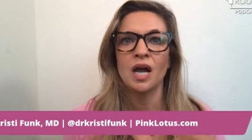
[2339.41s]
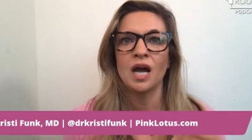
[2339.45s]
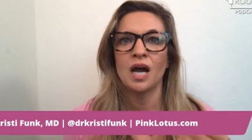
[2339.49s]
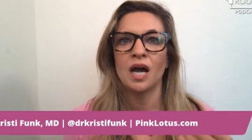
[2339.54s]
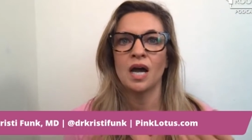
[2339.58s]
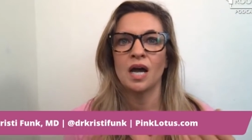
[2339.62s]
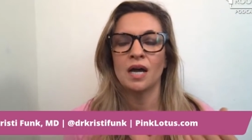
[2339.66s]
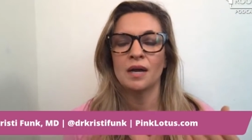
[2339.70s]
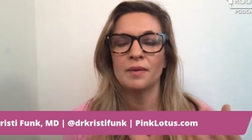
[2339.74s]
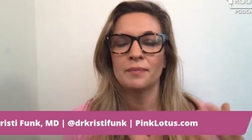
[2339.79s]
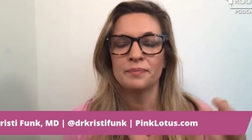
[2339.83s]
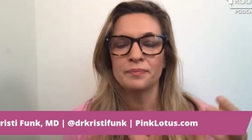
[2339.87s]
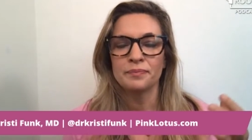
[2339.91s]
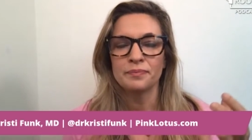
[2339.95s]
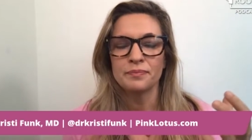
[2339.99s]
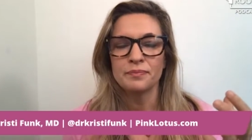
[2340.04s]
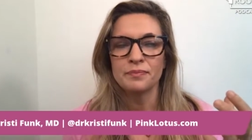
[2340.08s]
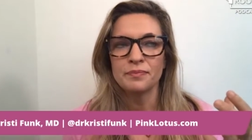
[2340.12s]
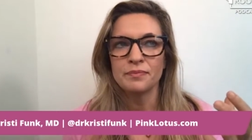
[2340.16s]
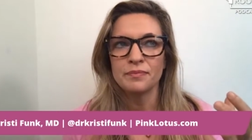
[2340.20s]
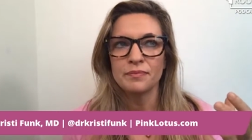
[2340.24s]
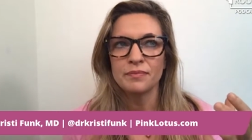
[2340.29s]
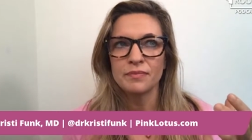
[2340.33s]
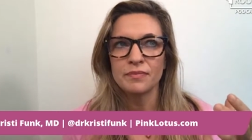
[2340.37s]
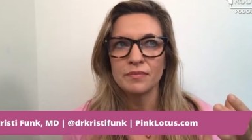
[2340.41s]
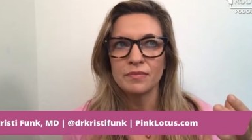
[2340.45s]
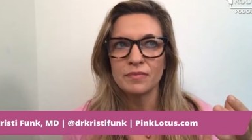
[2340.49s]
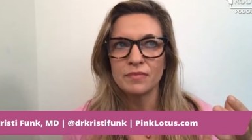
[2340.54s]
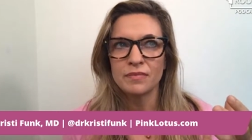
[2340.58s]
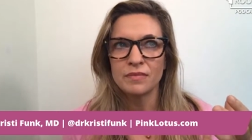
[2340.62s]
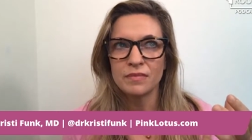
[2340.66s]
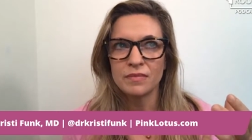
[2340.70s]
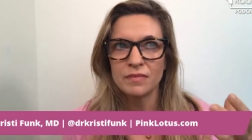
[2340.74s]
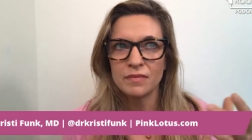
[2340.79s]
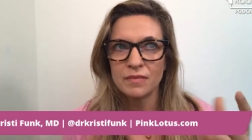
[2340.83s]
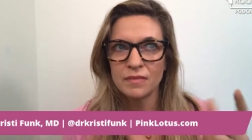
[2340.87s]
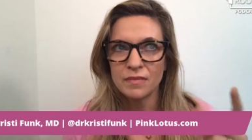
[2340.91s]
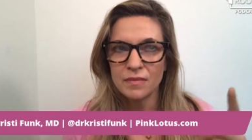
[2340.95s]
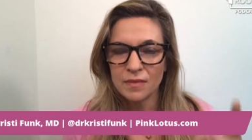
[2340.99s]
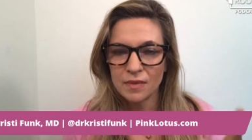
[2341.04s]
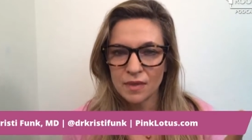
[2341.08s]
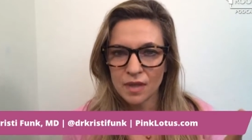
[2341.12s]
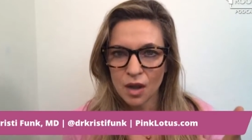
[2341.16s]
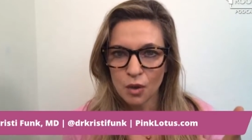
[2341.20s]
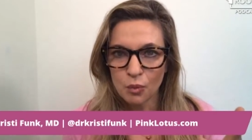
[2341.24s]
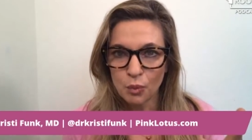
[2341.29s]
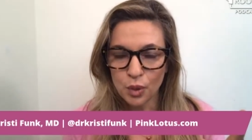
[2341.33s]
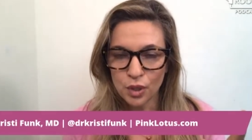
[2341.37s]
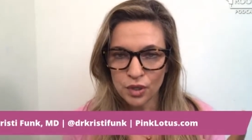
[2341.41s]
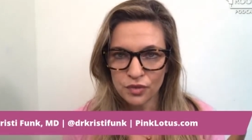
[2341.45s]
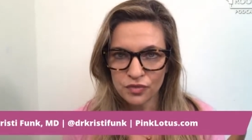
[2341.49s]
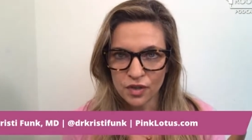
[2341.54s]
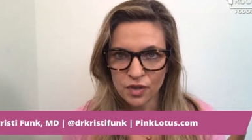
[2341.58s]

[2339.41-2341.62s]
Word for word: Um, a word of